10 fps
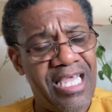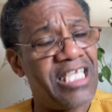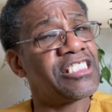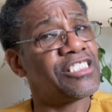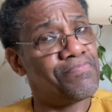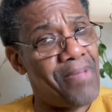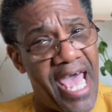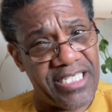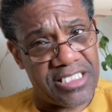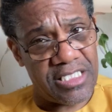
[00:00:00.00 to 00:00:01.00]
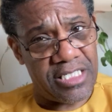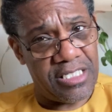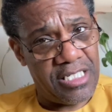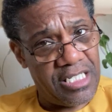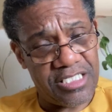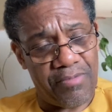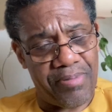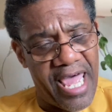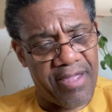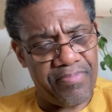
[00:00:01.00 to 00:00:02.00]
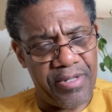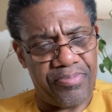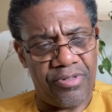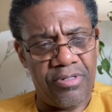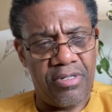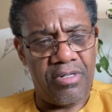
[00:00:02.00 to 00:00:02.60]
especially to black people.